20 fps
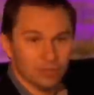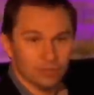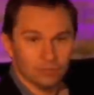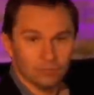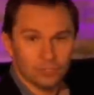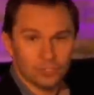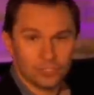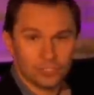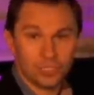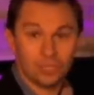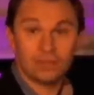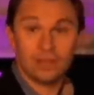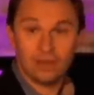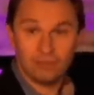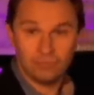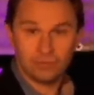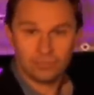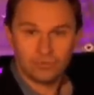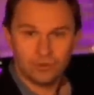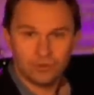which didn't have
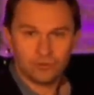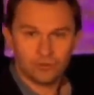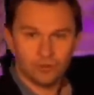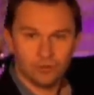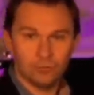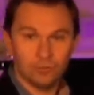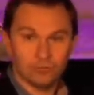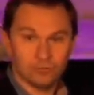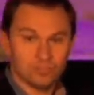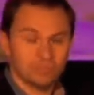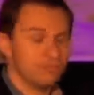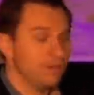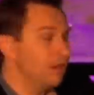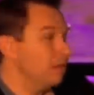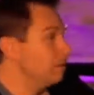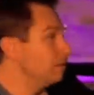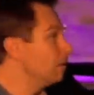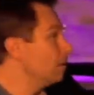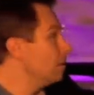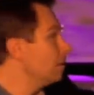resveratrol but was fat.
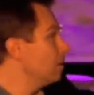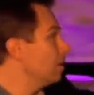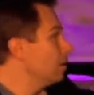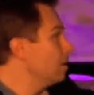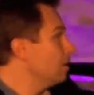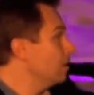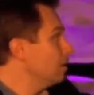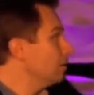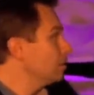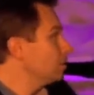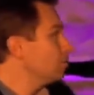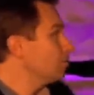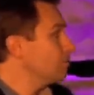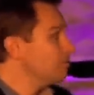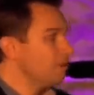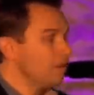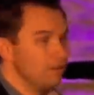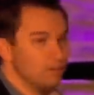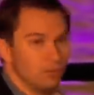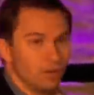So we
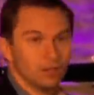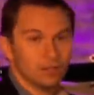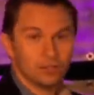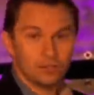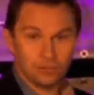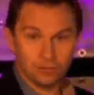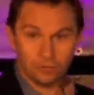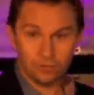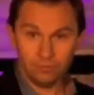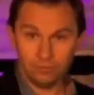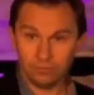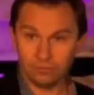found a molecule